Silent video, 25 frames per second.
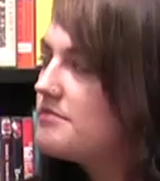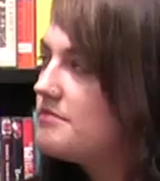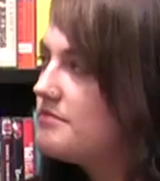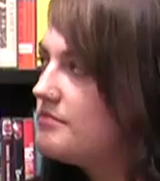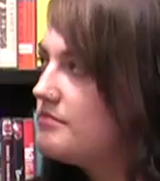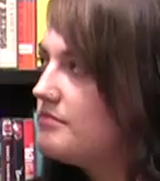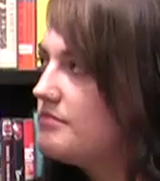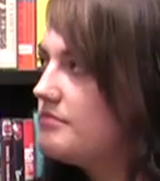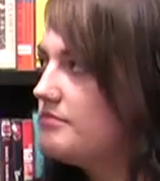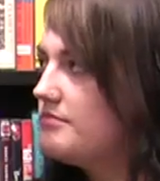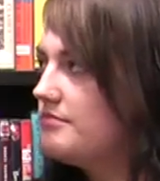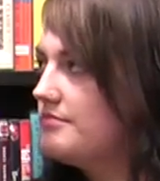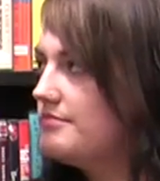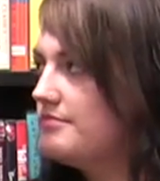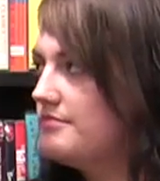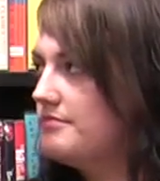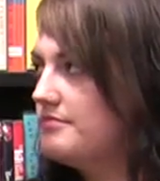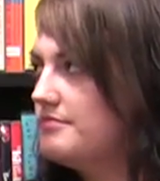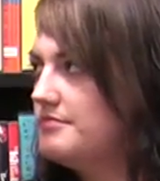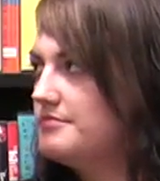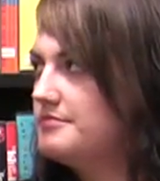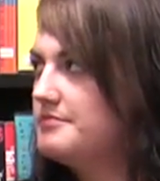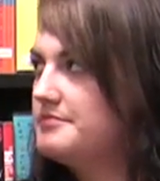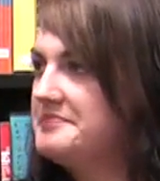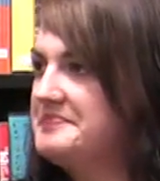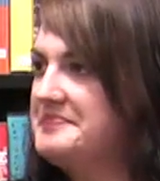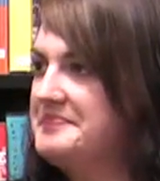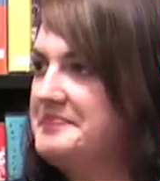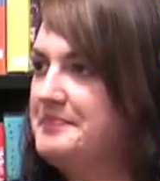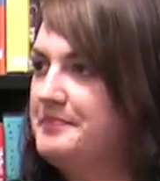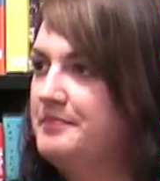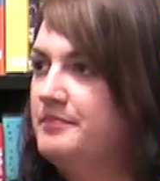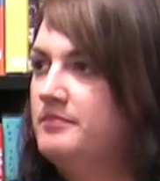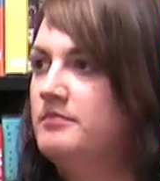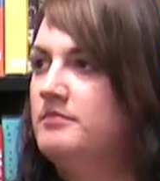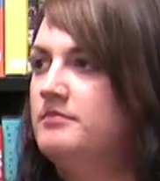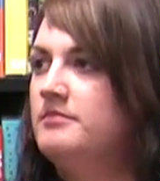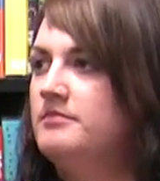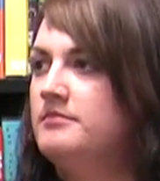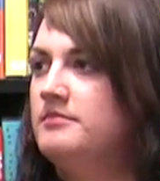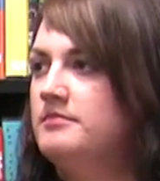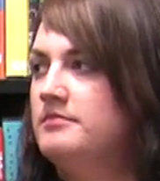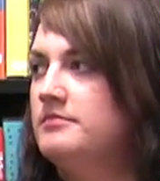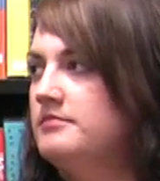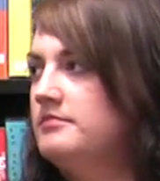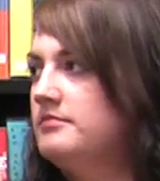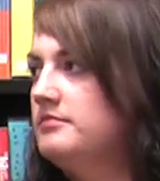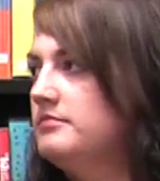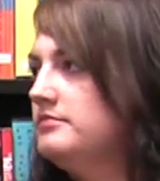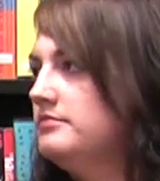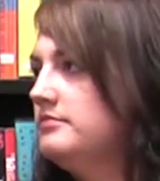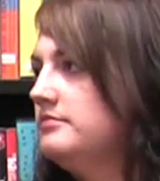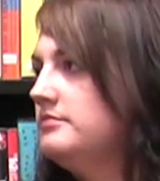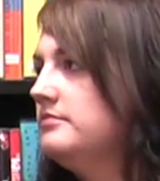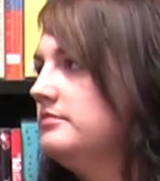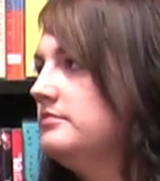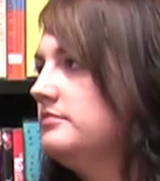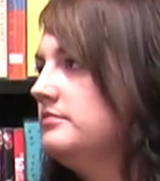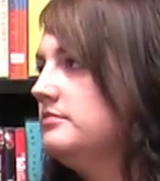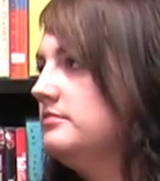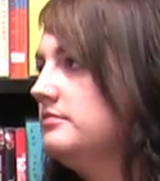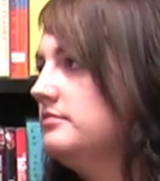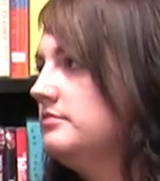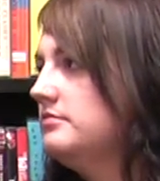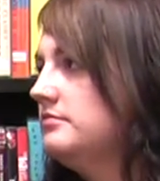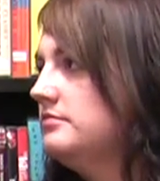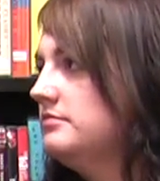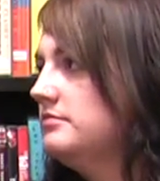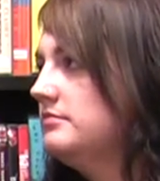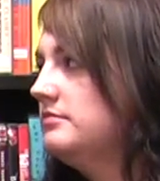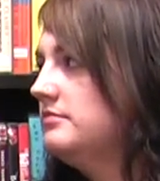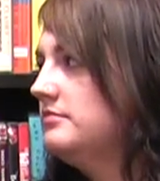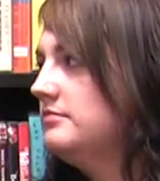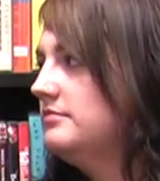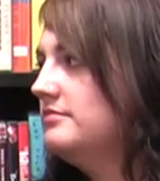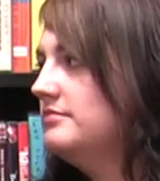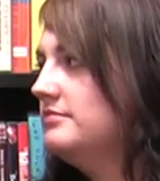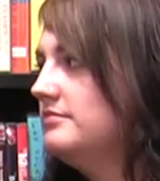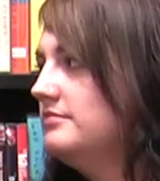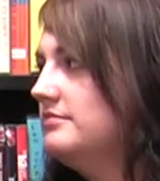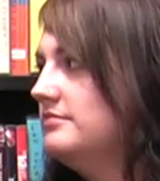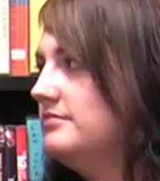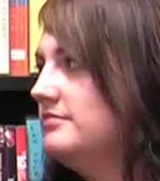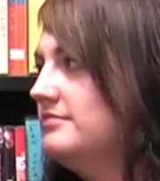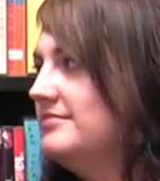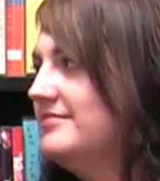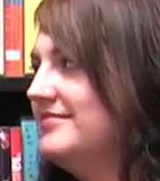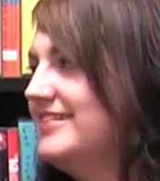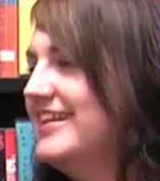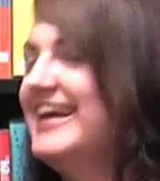This person isn't speaking.